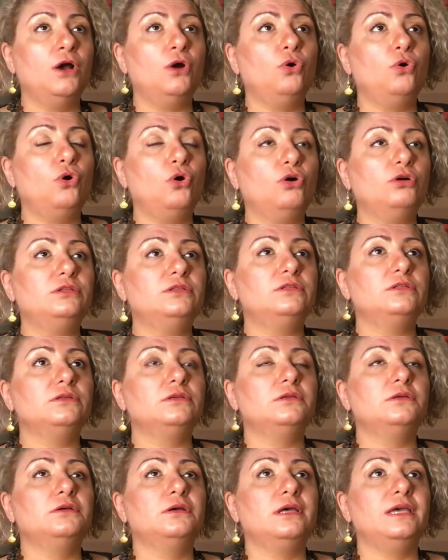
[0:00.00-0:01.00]

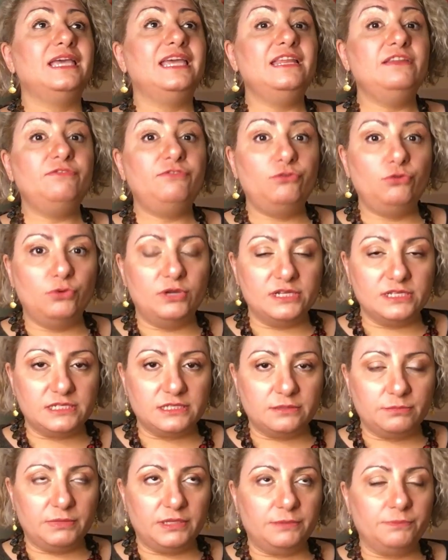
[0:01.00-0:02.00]
What
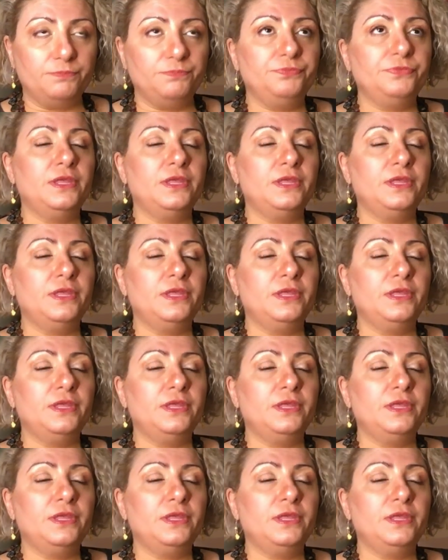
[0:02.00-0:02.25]
influenced me?